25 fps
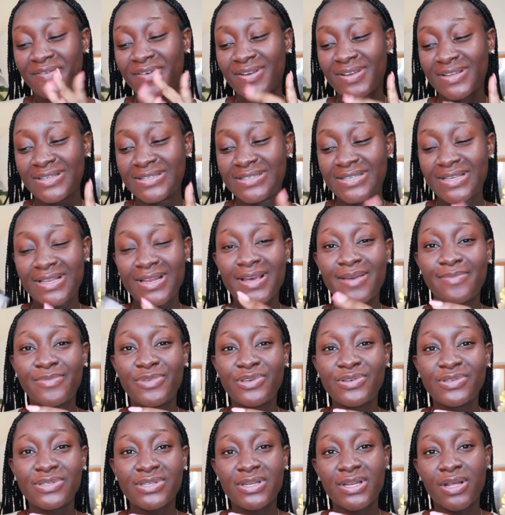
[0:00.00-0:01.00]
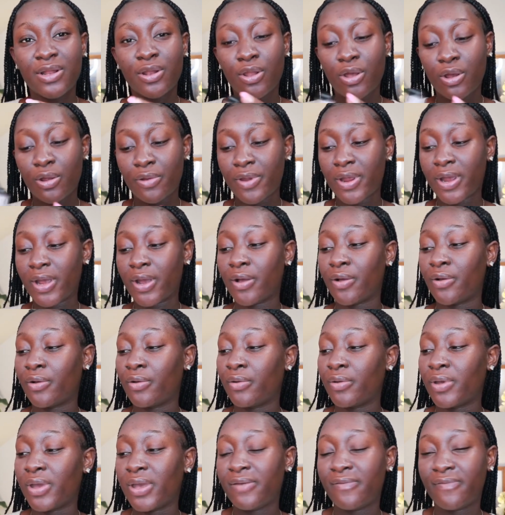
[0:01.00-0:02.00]
I'm using the
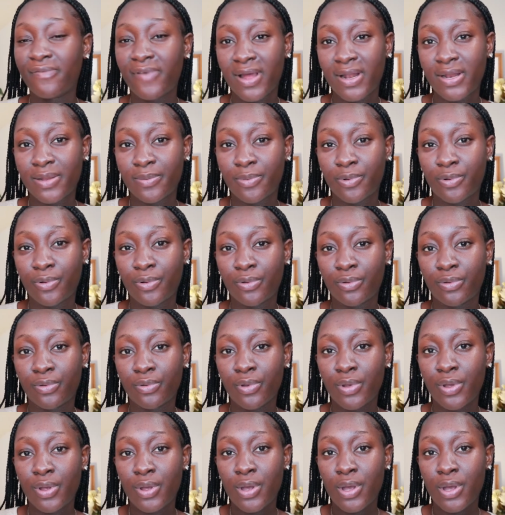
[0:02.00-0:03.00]
L'Oreal Infallible